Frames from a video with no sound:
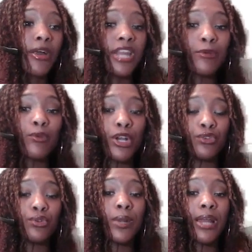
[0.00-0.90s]
Number one,
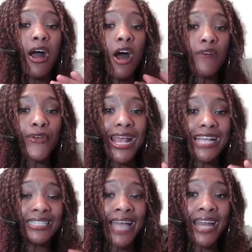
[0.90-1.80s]
you want to offer
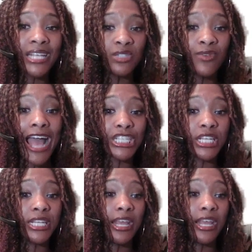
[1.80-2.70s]
a
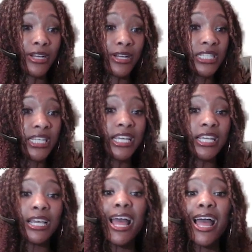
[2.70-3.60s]
satisfaction
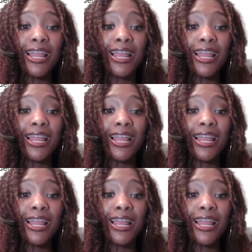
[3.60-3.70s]
guarantee.